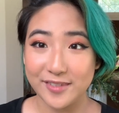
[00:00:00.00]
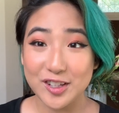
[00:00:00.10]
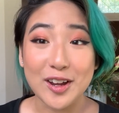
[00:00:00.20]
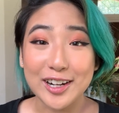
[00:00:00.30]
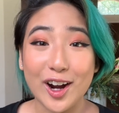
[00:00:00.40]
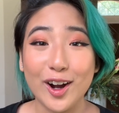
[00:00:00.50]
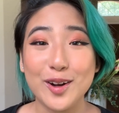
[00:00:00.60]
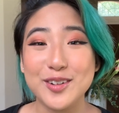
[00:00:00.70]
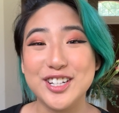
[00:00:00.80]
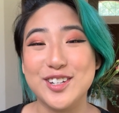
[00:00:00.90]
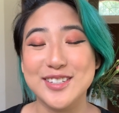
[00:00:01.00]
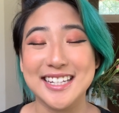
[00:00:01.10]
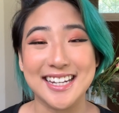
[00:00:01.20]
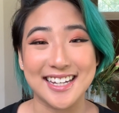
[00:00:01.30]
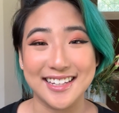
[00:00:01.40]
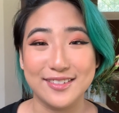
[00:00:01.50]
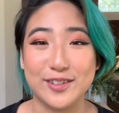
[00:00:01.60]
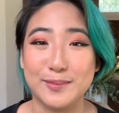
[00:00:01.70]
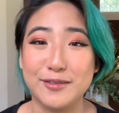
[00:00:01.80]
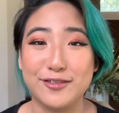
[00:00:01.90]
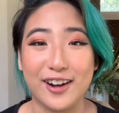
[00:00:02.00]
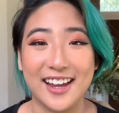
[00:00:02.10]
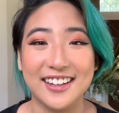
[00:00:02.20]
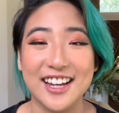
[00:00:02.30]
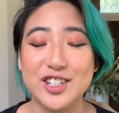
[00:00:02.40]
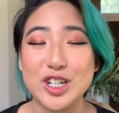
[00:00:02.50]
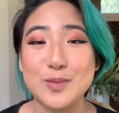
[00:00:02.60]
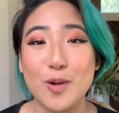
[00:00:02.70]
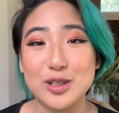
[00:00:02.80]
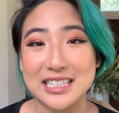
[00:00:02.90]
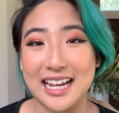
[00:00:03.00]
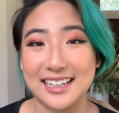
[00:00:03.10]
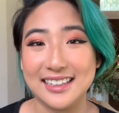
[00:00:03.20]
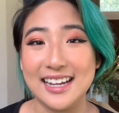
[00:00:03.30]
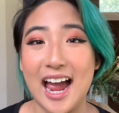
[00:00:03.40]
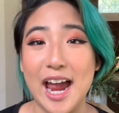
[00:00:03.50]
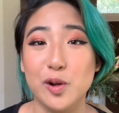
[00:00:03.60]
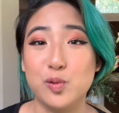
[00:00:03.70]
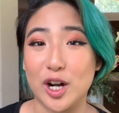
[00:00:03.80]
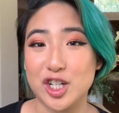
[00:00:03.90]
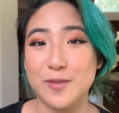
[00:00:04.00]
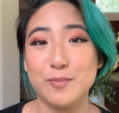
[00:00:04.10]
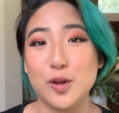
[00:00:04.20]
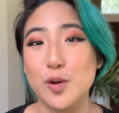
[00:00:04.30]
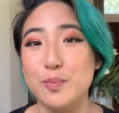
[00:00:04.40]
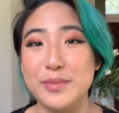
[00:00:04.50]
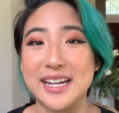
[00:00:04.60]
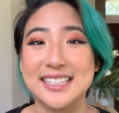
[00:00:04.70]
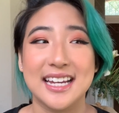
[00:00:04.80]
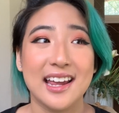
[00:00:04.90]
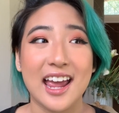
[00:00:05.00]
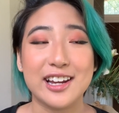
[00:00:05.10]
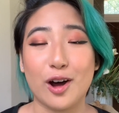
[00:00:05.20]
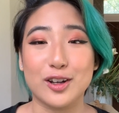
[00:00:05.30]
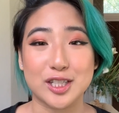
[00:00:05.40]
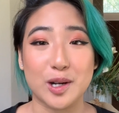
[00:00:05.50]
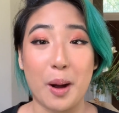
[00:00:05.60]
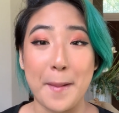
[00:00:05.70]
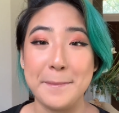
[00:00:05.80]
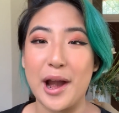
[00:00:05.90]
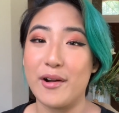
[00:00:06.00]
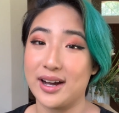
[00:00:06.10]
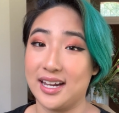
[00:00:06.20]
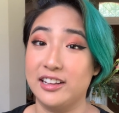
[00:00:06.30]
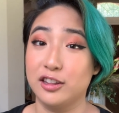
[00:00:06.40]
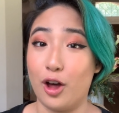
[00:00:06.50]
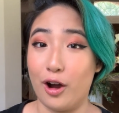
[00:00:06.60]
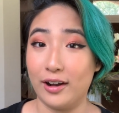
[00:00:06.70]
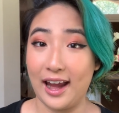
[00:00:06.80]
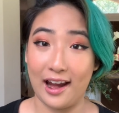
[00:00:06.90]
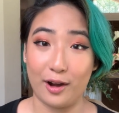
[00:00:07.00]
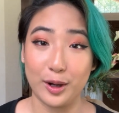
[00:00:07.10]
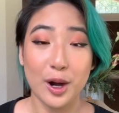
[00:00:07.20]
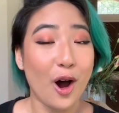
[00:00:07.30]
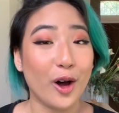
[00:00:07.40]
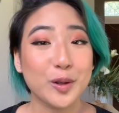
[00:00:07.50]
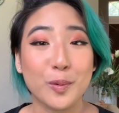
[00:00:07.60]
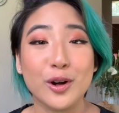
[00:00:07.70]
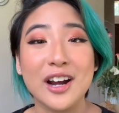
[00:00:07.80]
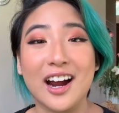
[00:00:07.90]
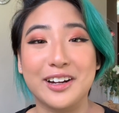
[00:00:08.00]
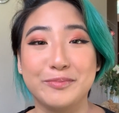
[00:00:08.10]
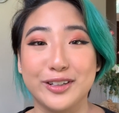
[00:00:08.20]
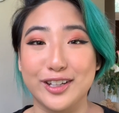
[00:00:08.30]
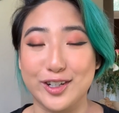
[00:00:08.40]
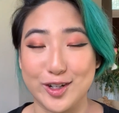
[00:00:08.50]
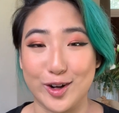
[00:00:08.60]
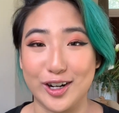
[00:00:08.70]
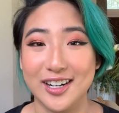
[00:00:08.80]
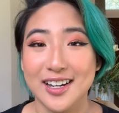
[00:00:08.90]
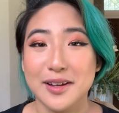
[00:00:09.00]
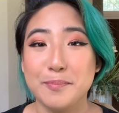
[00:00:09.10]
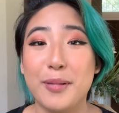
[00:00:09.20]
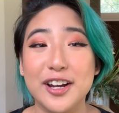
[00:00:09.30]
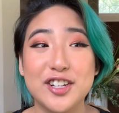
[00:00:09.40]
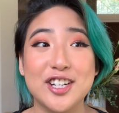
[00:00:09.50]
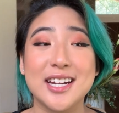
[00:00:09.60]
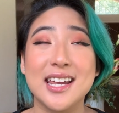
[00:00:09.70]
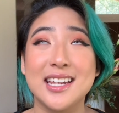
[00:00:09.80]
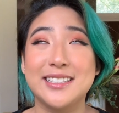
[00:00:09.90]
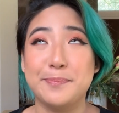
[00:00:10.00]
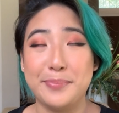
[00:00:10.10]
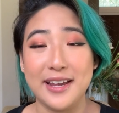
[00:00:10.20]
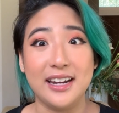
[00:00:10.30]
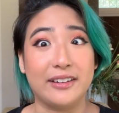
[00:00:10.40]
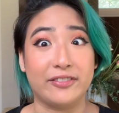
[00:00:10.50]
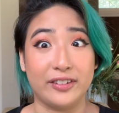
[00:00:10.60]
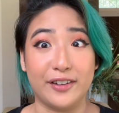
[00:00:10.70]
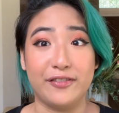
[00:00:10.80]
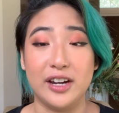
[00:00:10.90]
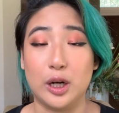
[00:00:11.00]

So I got her when she was a kitten from a friend, and she's most likely a Russian blue mix and also American long hair. Although we're not completely sure, but she is big, fluffy,